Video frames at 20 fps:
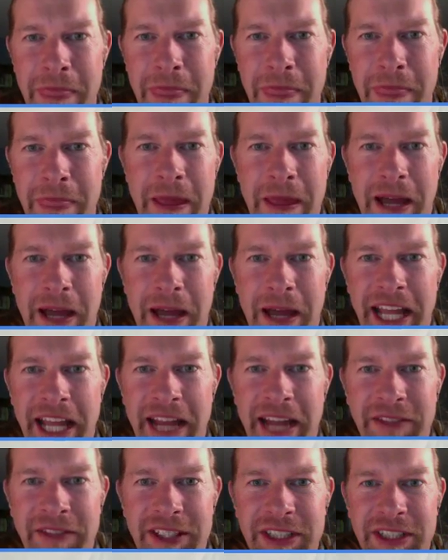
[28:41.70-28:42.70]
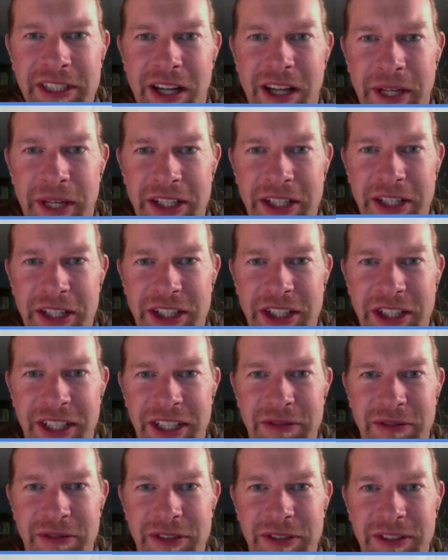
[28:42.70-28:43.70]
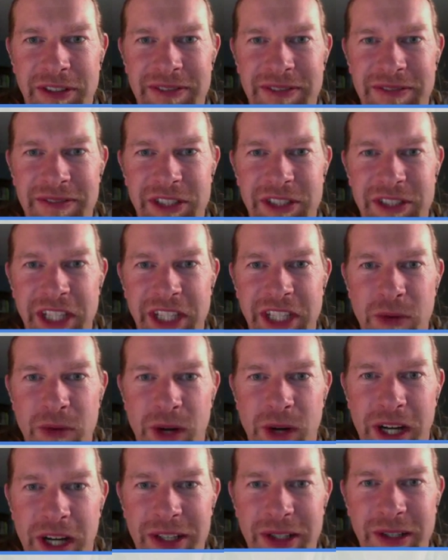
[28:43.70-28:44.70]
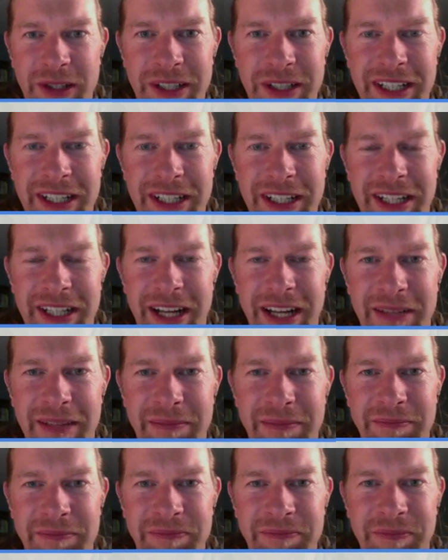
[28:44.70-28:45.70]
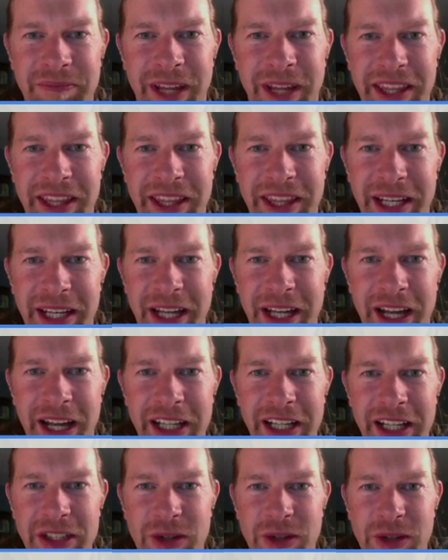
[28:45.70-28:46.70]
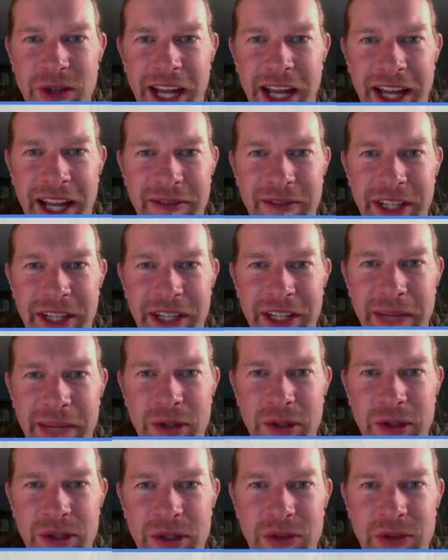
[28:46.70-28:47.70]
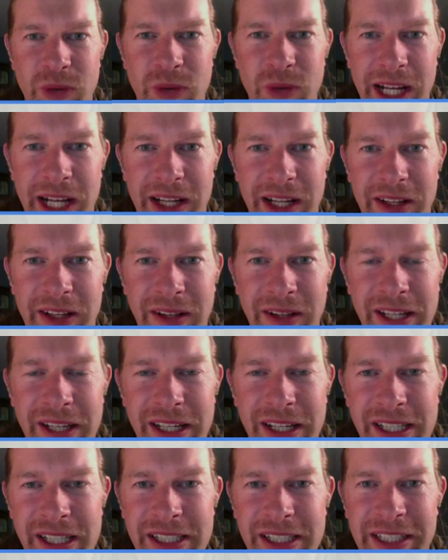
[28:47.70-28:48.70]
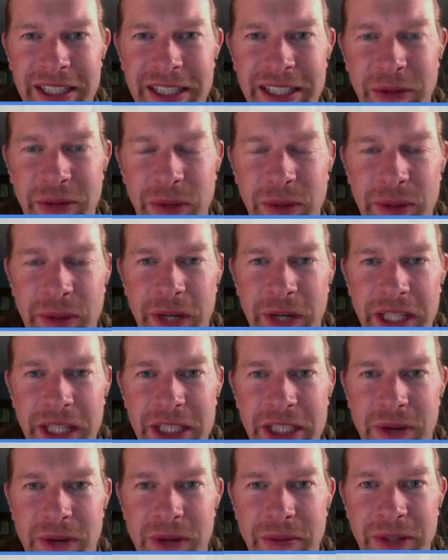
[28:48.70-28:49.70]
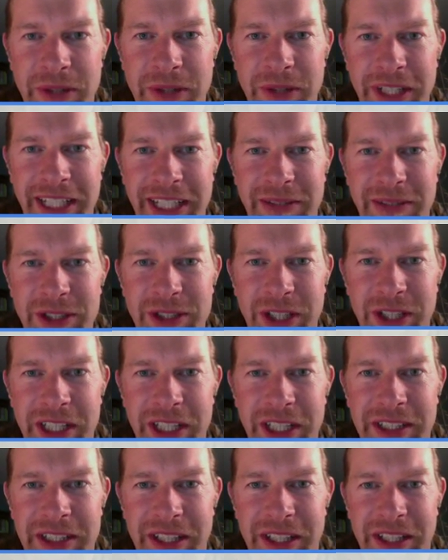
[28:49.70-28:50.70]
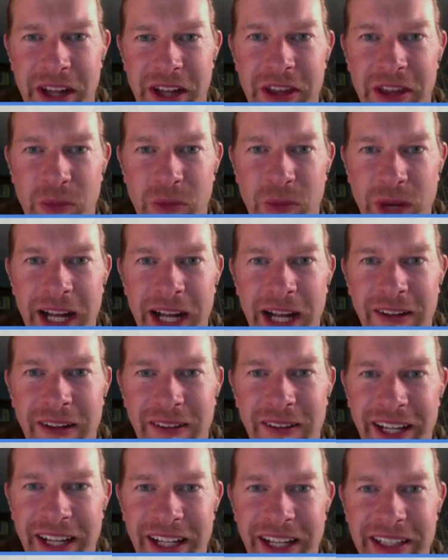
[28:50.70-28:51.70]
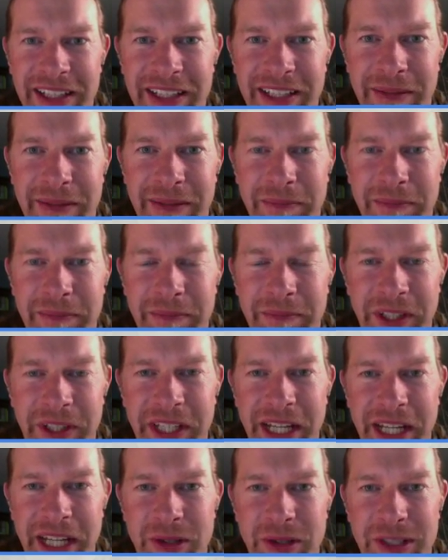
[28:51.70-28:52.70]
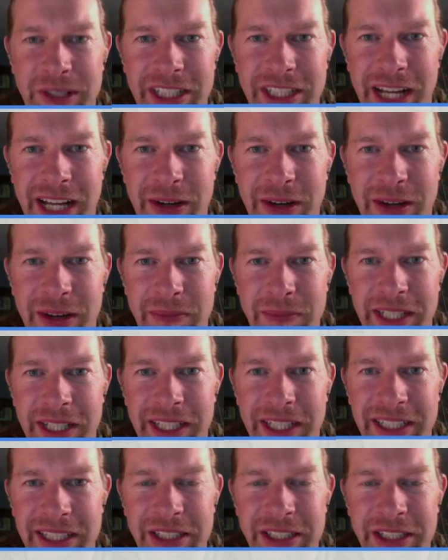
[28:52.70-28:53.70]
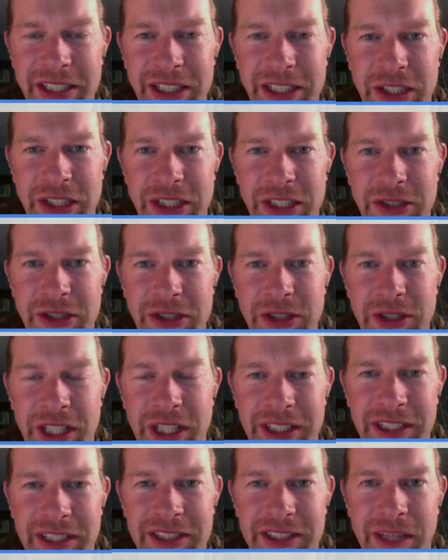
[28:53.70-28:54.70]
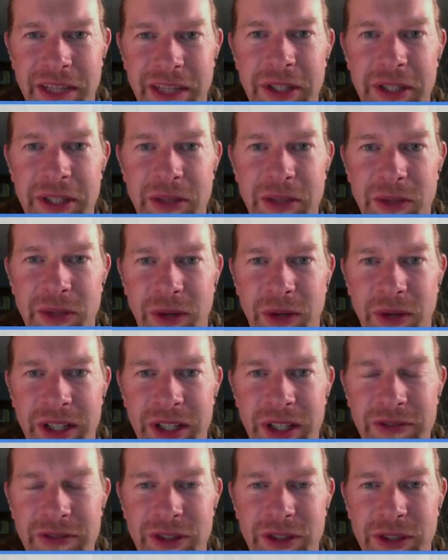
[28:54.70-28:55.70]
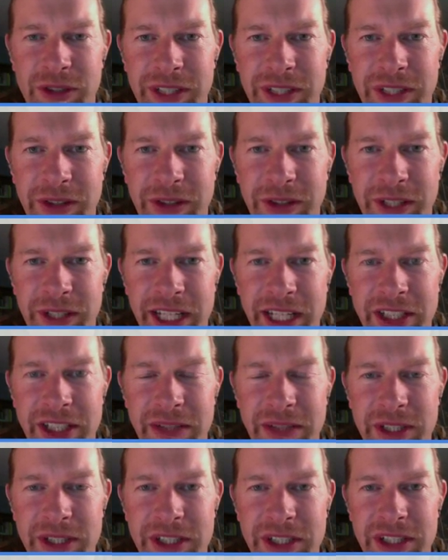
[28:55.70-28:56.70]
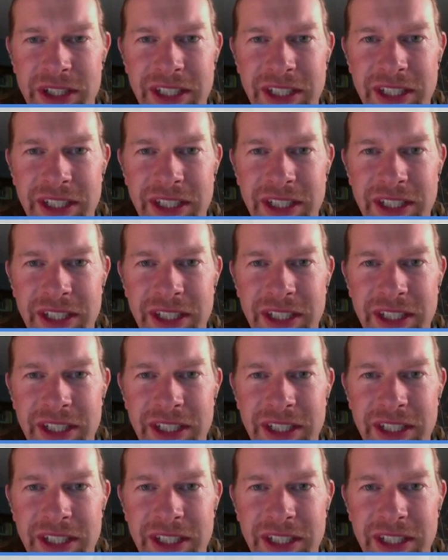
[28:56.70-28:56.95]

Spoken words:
I have this combination of city water, and then I also have a neighbor's well that when we bought this property, it was on the well, and the neighbor is allowing me to continue to use some of the well water for irrigation, which is